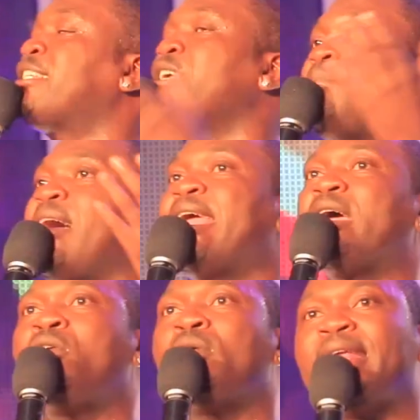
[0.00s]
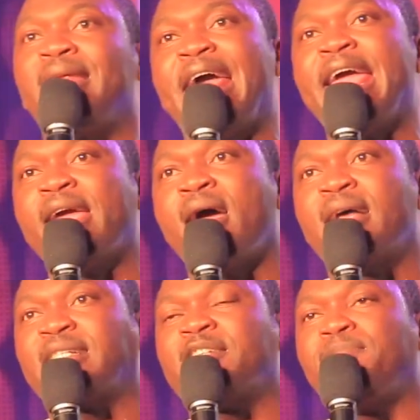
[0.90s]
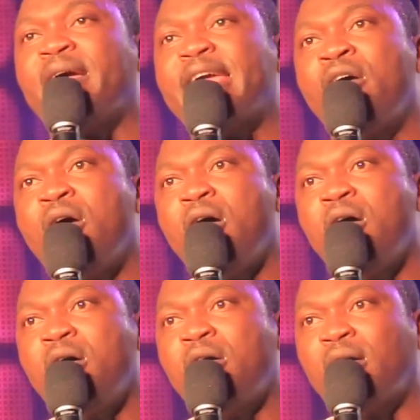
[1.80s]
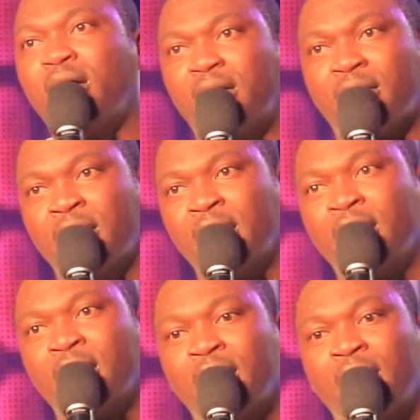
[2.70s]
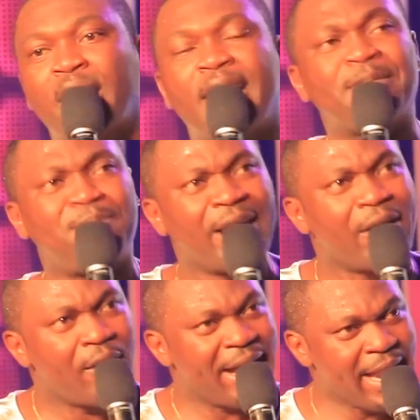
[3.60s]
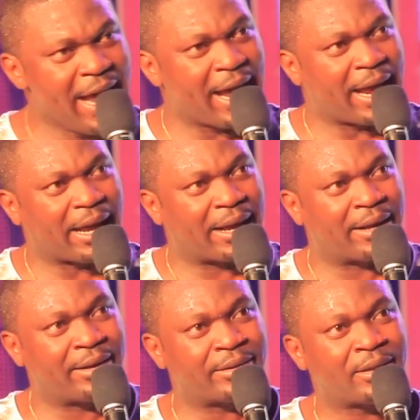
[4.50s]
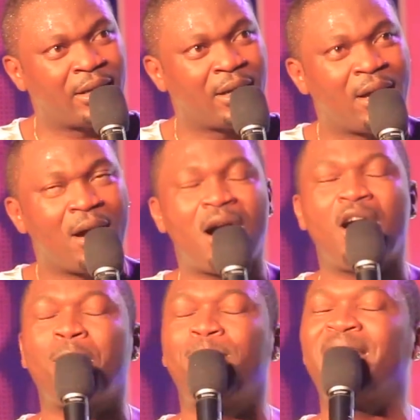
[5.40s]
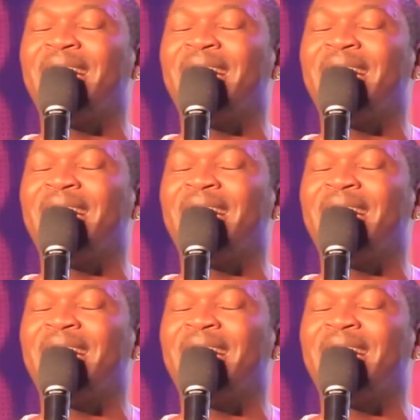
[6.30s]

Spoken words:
It's a bloody hot in Lagos, it's bloody hot. It's bloody winning. Oh,